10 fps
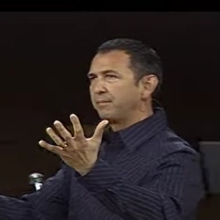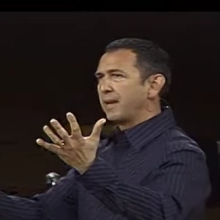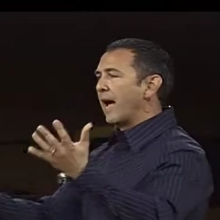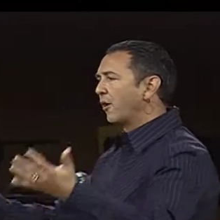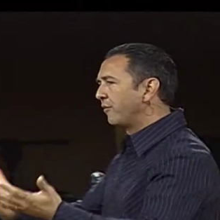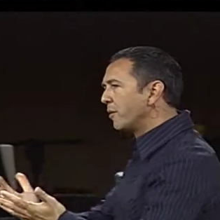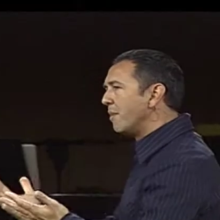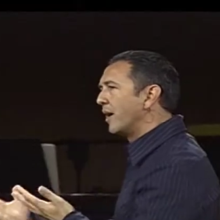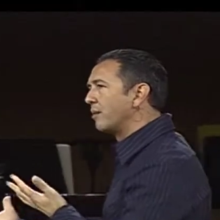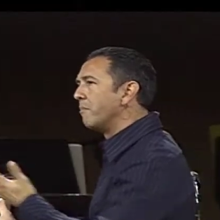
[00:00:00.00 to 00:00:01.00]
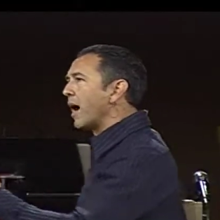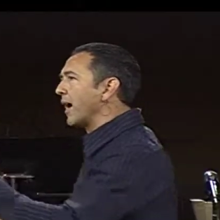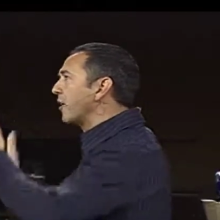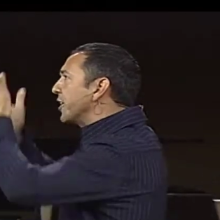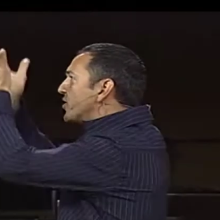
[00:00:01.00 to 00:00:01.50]
out of the mud and
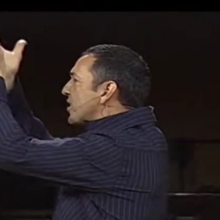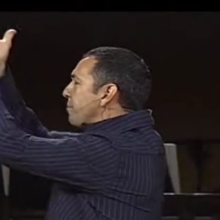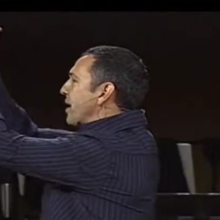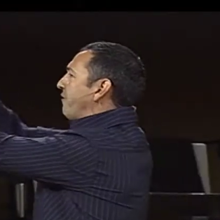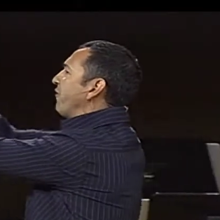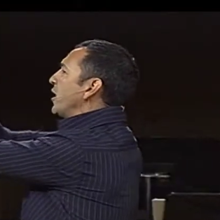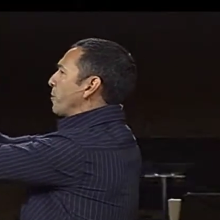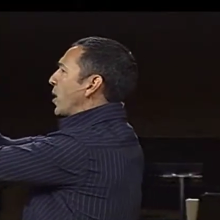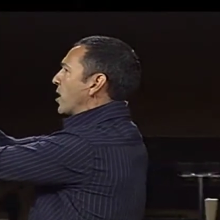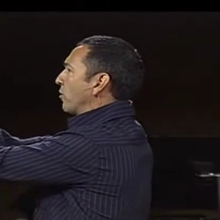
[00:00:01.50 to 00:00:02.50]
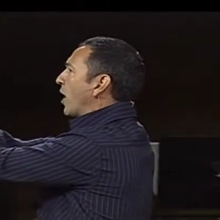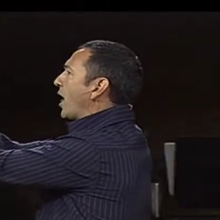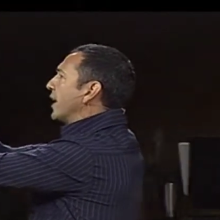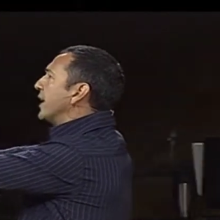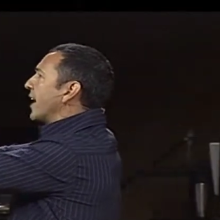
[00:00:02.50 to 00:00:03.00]
mire, and he set my feet upon a
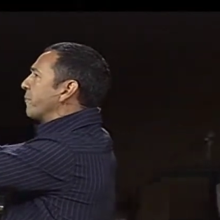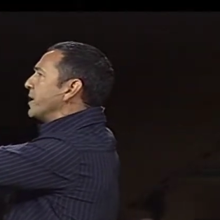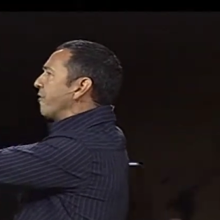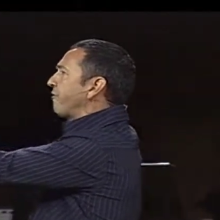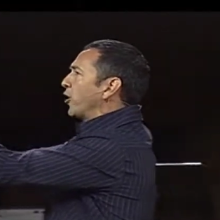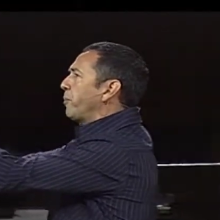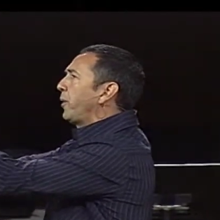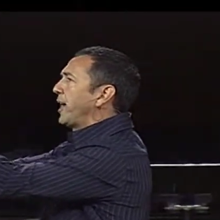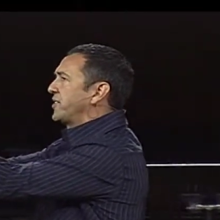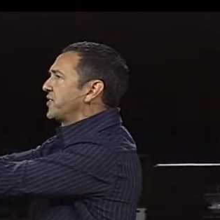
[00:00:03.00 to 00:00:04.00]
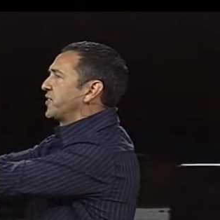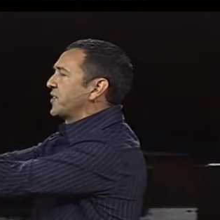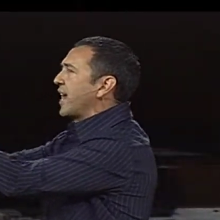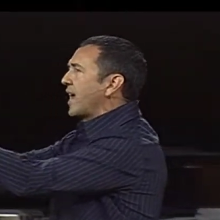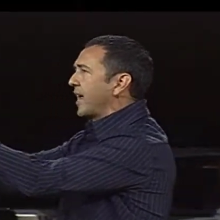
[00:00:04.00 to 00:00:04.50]
rock, and he gave me a firm place to
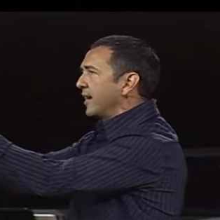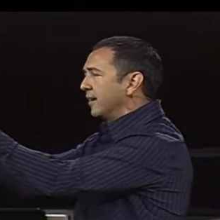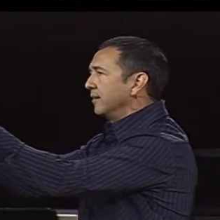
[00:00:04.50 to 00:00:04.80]
stand.